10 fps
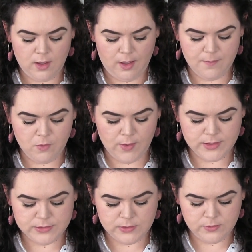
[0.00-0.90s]
I'm
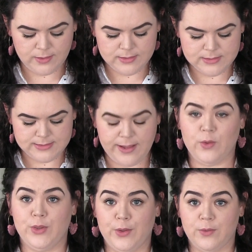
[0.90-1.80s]
going to
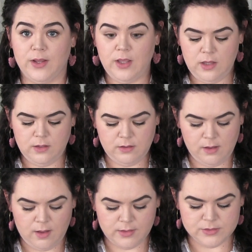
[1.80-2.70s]
download it
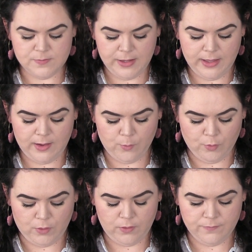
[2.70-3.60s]
onto my camera
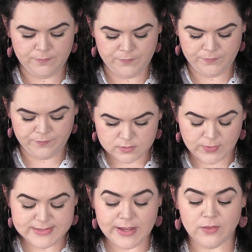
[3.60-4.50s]
roll. So
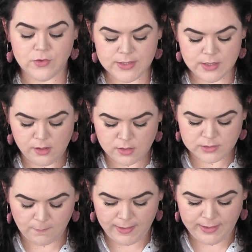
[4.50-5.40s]
I downloaded it
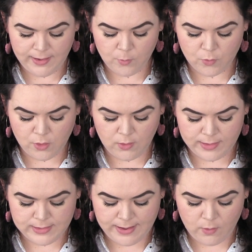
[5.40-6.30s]
onto my camera roll,
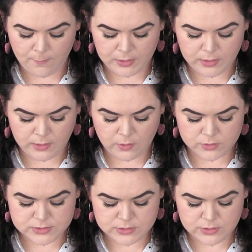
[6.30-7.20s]
and now I'm gonna go
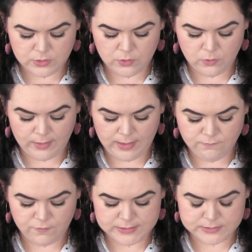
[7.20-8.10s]
to
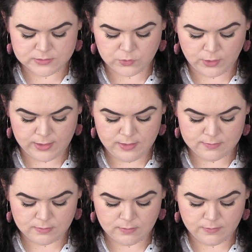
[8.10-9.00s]
Infinite
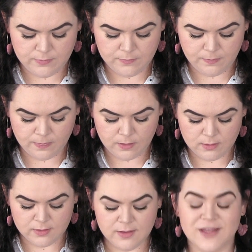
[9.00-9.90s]
Stories,
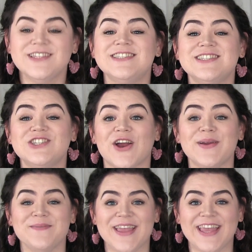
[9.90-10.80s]

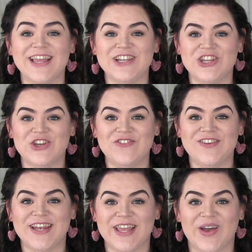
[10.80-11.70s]
start making new
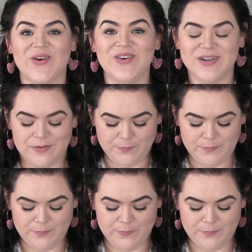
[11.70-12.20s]
video.